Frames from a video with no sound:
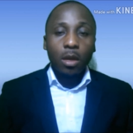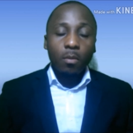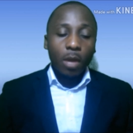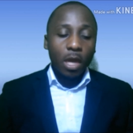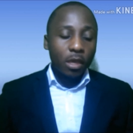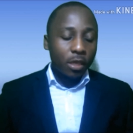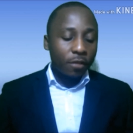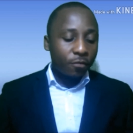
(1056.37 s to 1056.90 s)

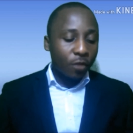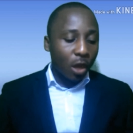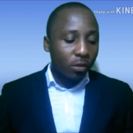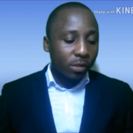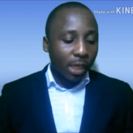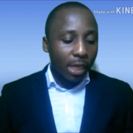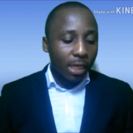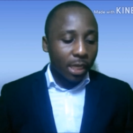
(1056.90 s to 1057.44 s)
But if you are
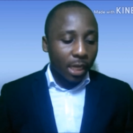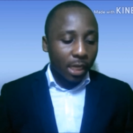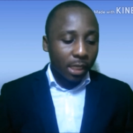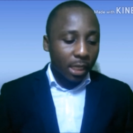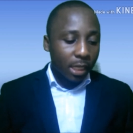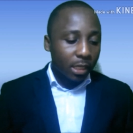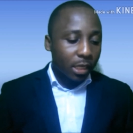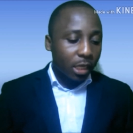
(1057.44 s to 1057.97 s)
outside
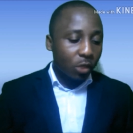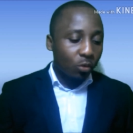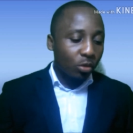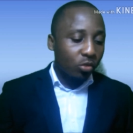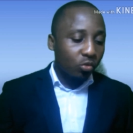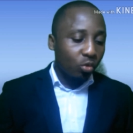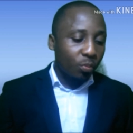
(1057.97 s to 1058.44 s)
Ghana and you want to